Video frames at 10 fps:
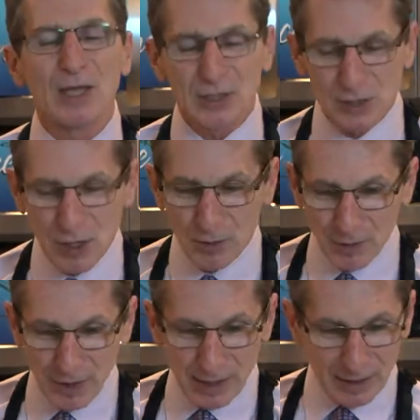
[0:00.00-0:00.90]
So
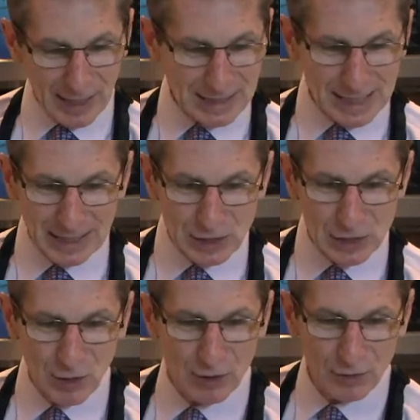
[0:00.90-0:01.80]
let's get
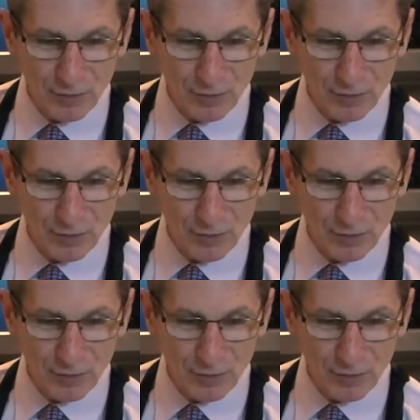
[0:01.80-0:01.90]
started.